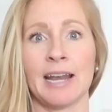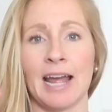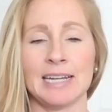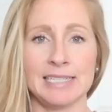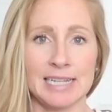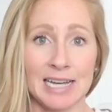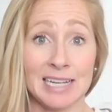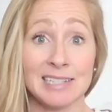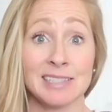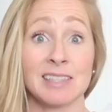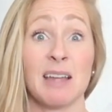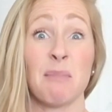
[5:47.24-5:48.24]
and
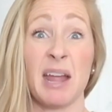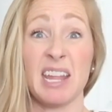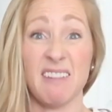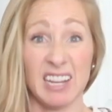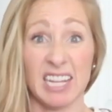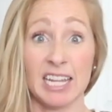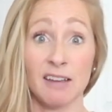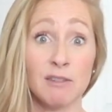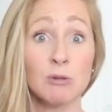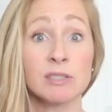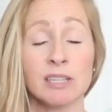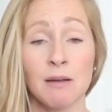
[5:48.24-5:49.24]
ideas. They might even give
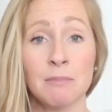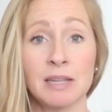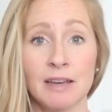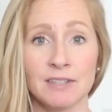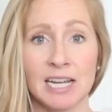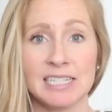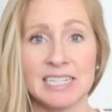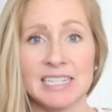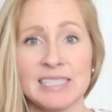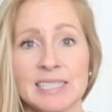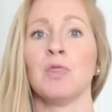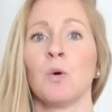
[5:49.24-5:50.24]
you some gift
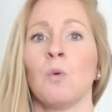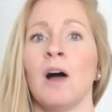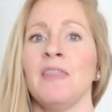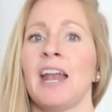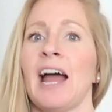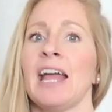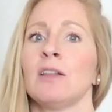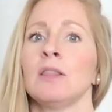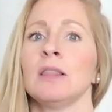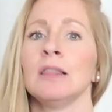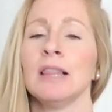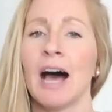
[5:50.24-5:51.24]
ideas. And the one that I
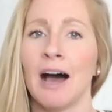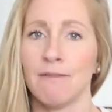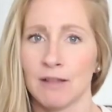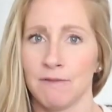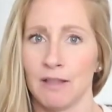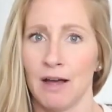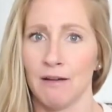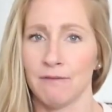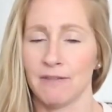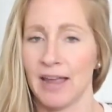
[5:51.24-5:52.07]
love, love, love,